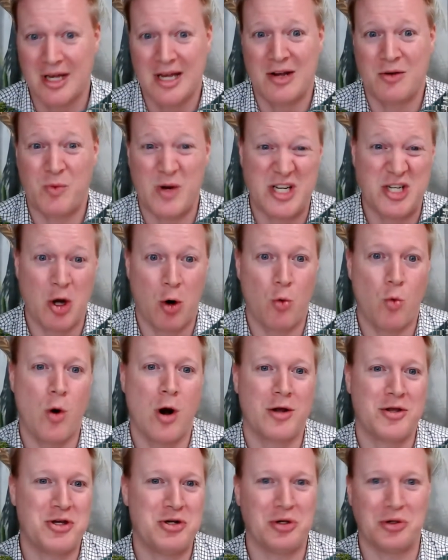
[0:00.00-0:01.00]
We don't
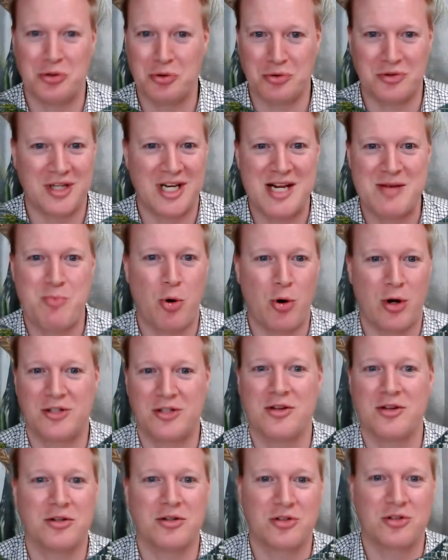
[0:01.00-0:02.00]
want you to lose any points
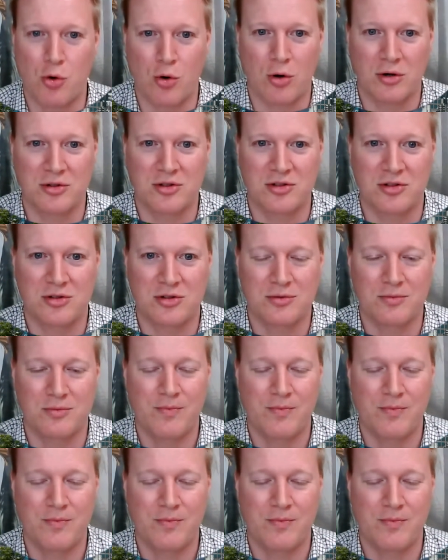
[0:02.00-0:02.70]
in this course.